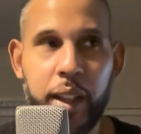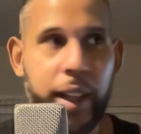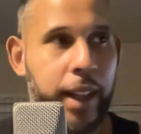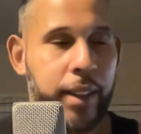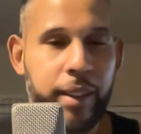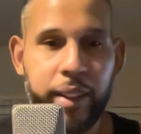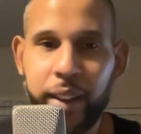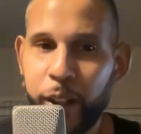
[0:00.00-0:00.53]

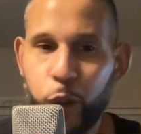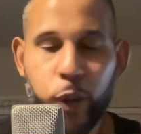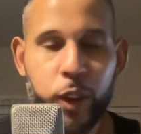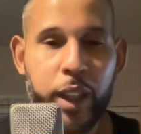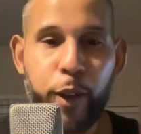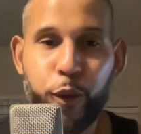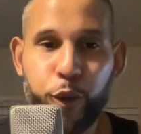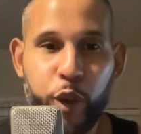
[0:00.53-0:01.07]
It's literally
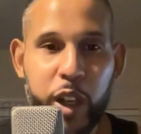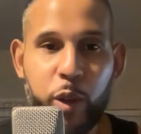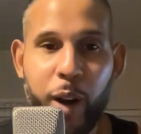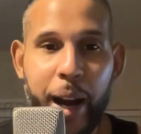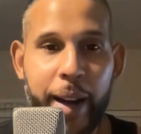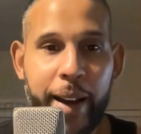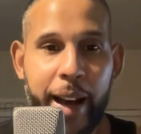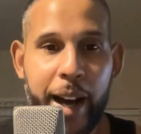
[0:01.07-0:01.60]
free
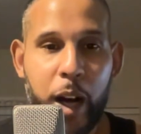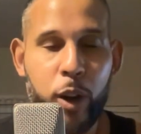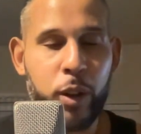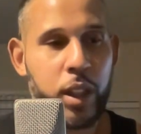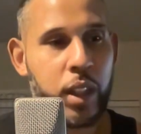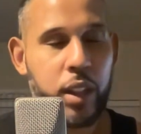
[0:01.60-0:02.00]
right now.